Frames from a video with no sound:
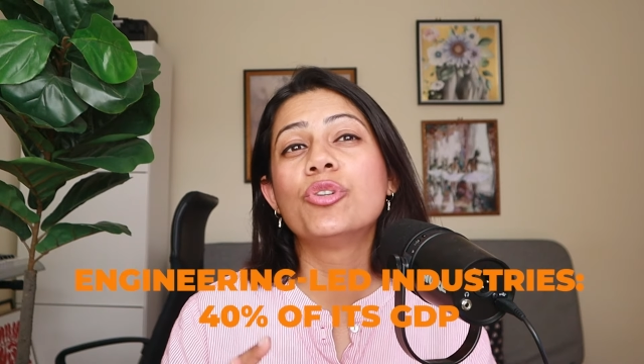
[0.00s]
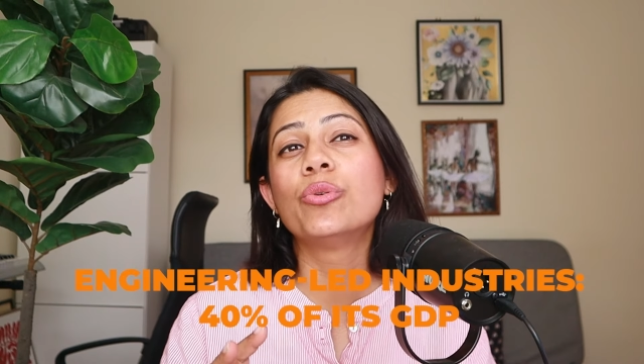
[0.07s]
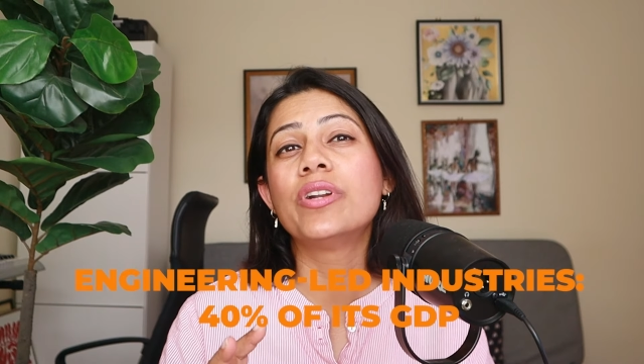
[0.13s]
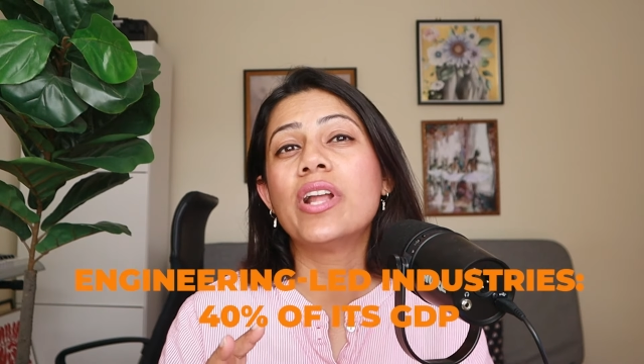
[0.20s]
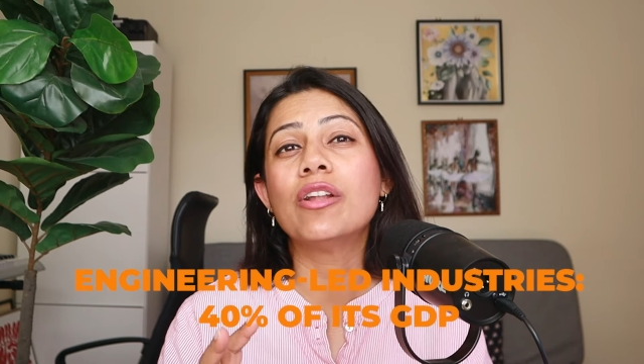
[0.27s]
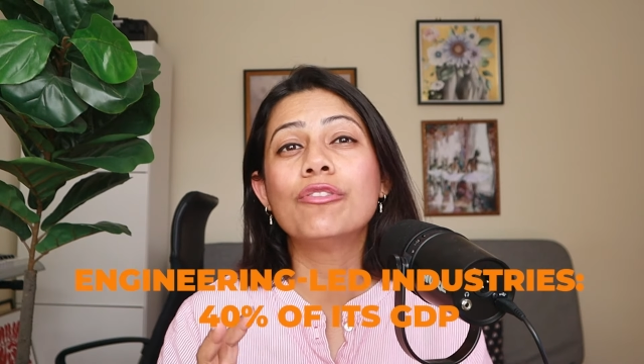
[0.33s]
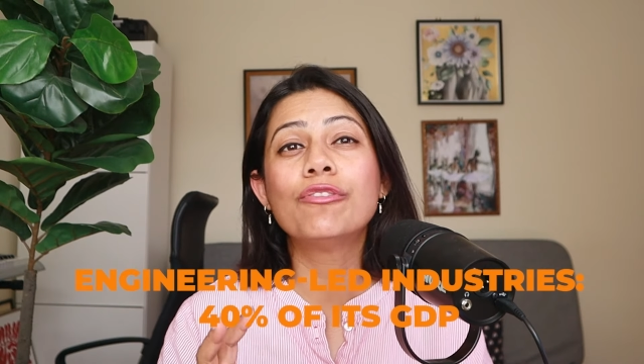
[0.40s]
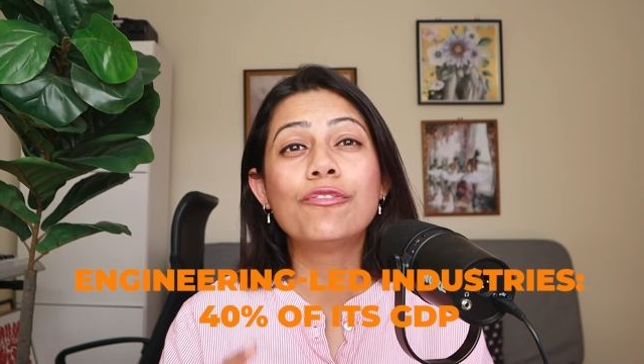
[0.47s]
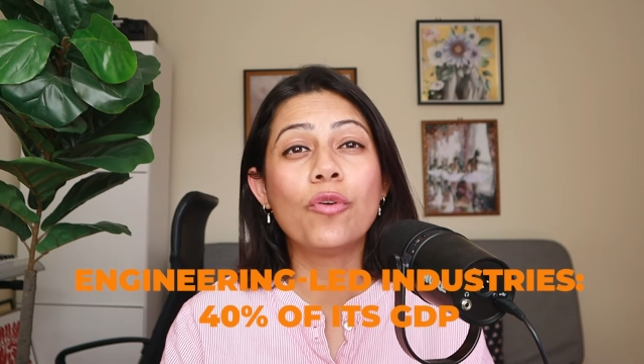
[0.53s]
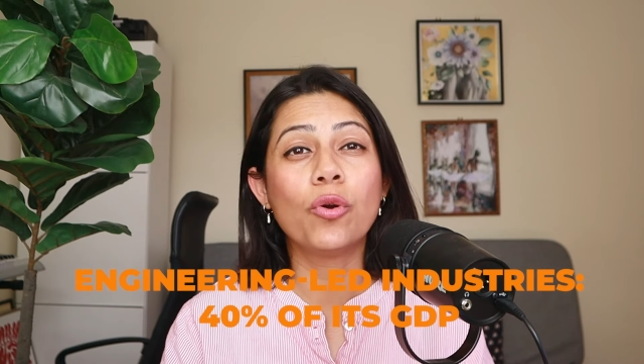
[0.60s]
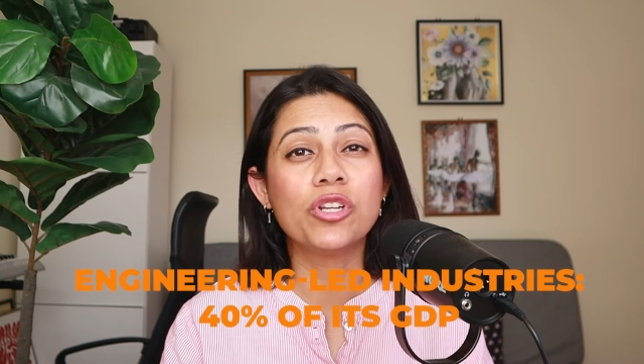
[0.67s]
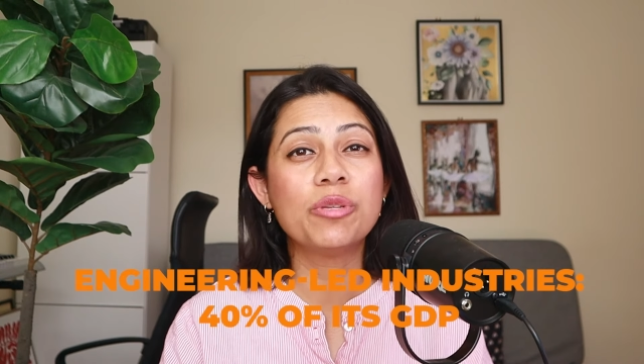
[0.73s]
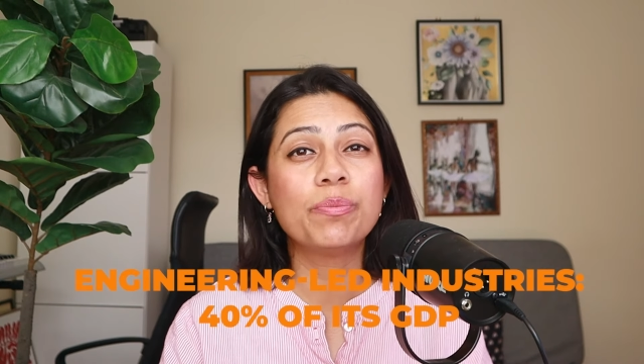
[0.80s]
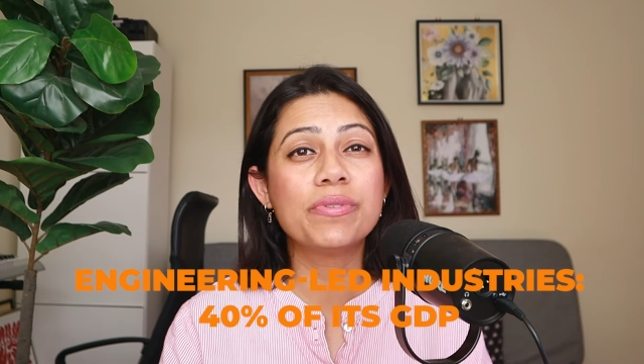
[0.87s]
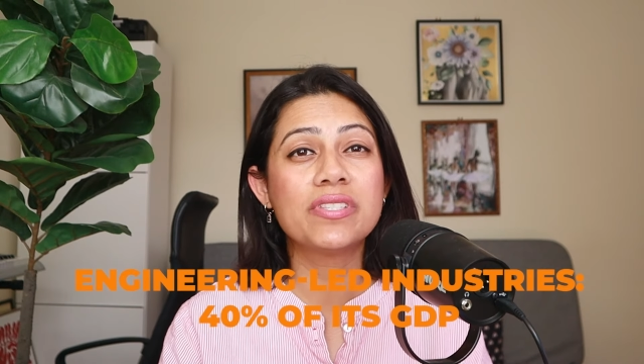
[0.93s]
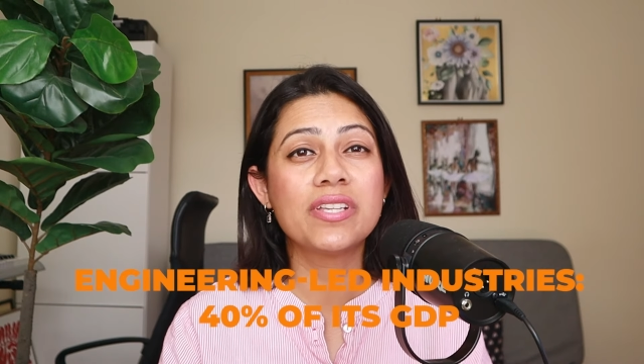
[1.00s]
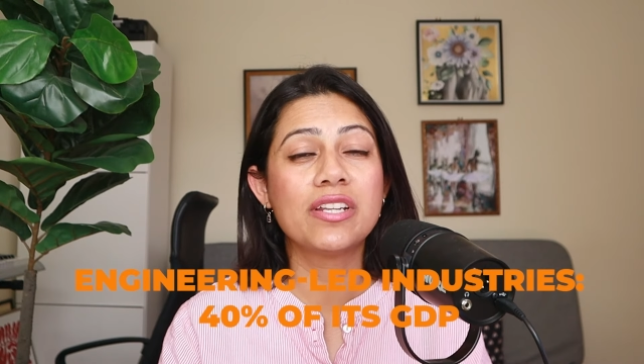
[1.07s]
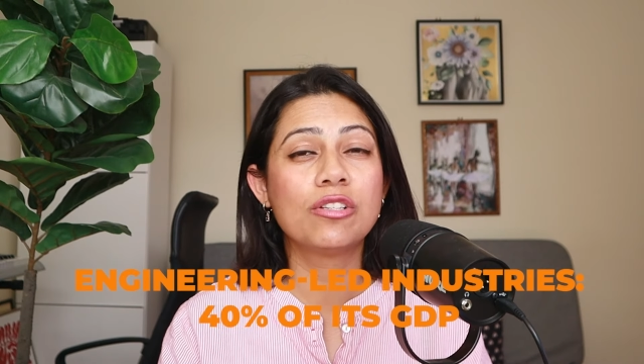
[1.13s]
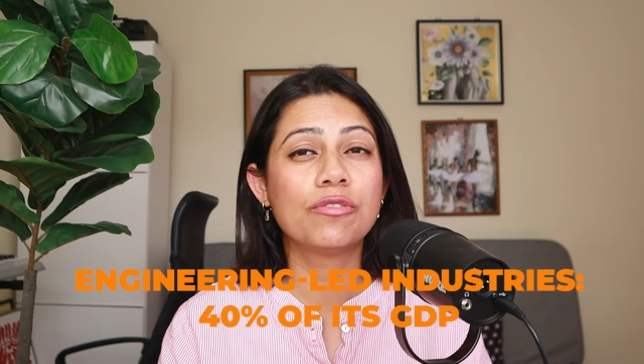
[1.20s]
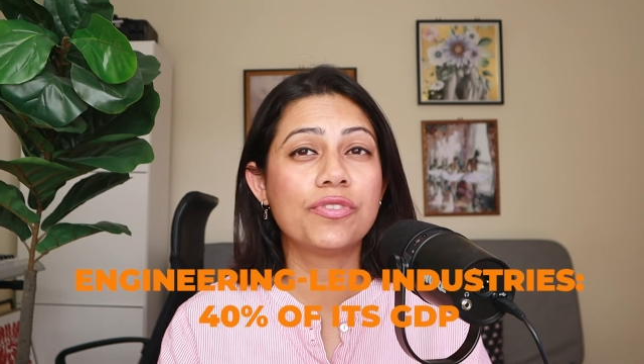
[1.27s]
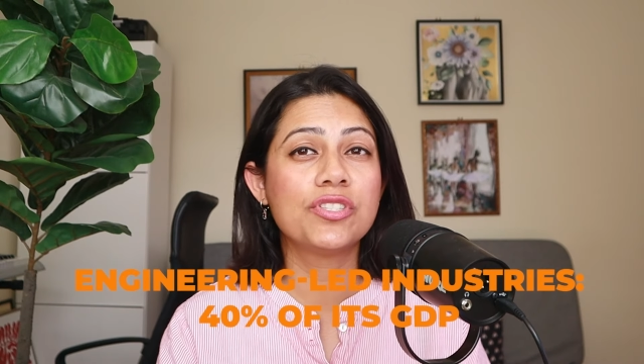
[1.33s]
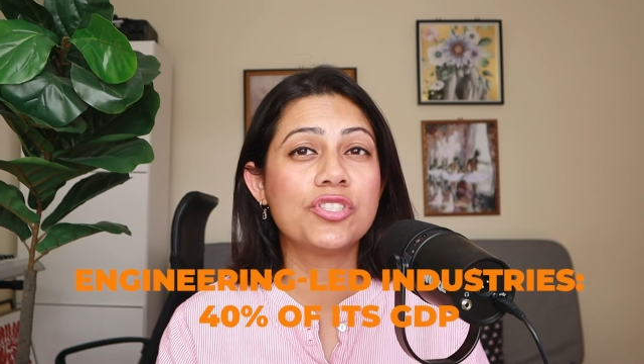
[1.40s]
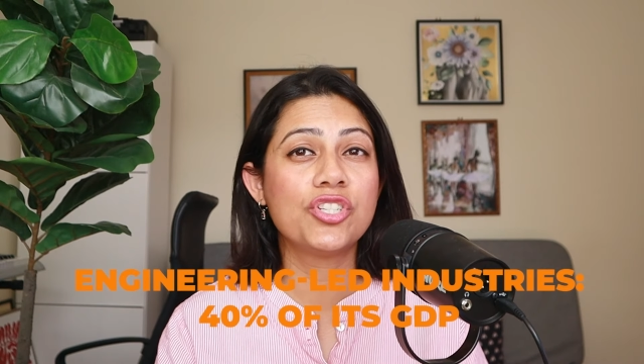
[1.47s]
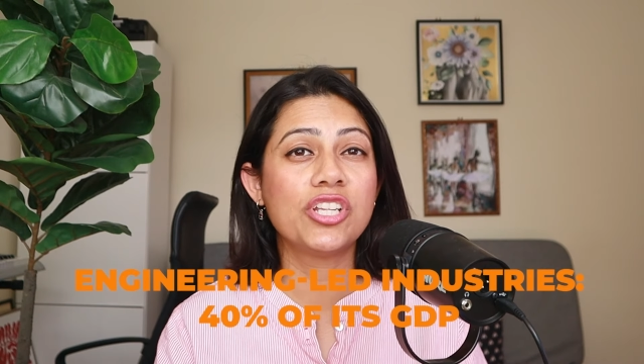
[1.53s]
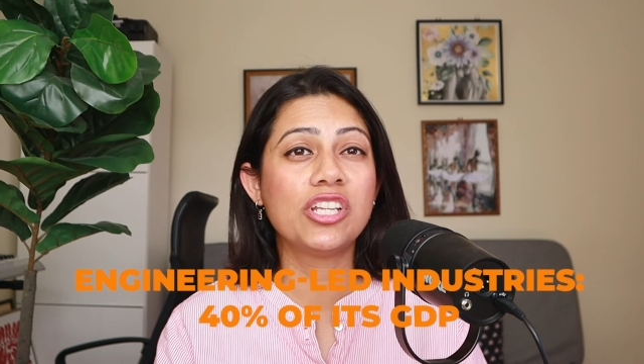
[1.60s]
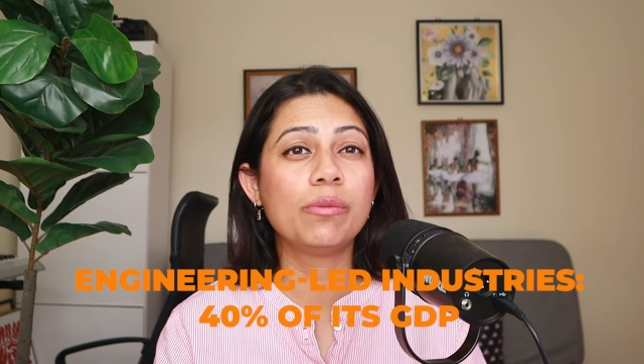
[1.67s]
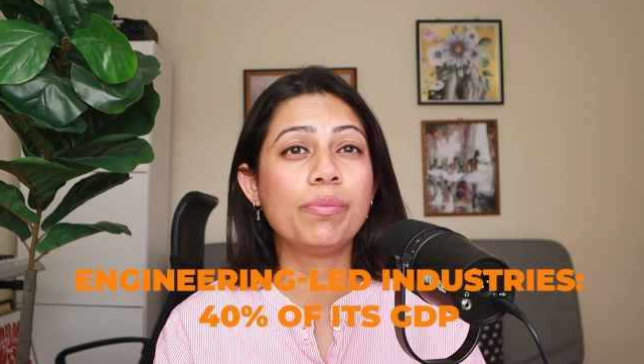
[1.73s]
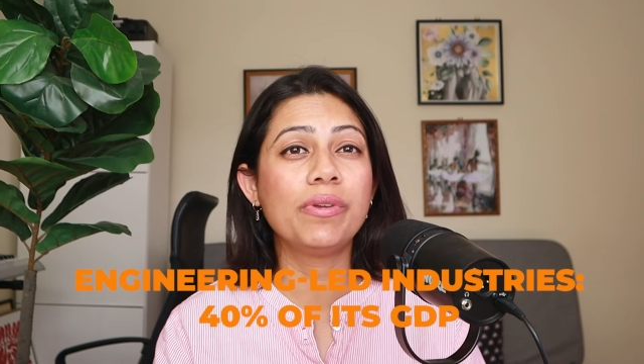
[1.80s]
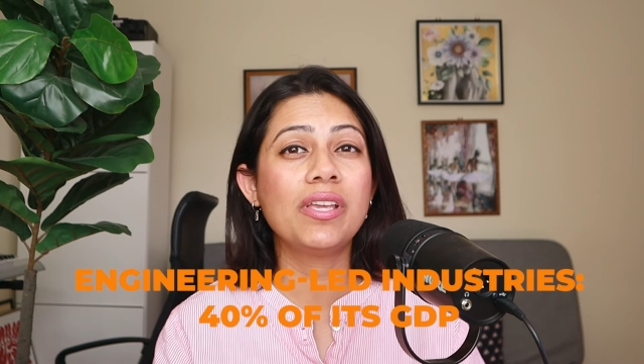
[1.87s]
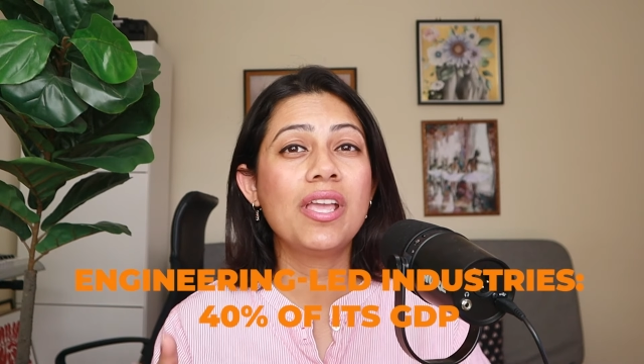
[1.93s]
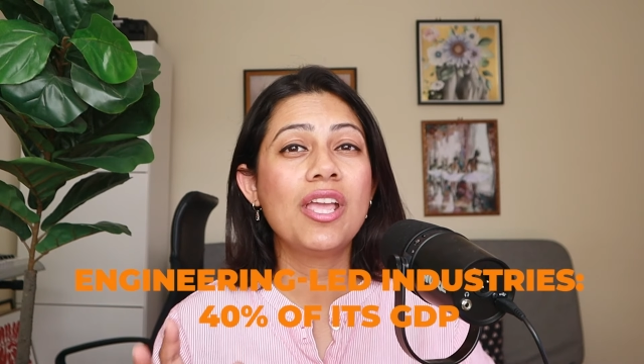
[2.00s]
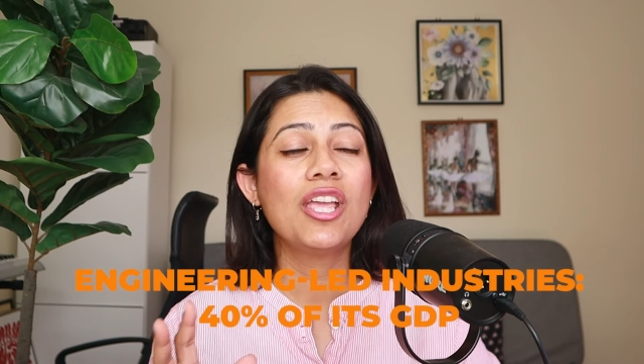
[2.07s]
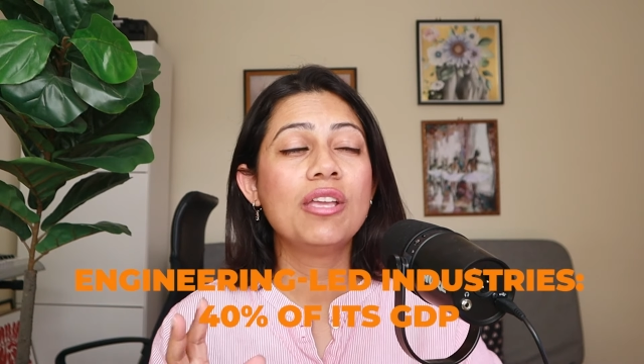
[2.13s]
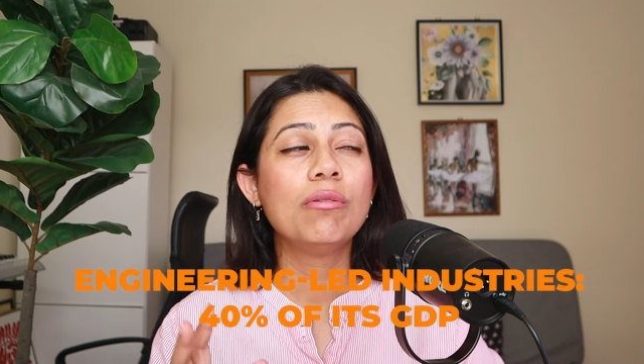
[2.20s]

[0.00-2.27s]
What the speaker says: to around 40% of its GDP,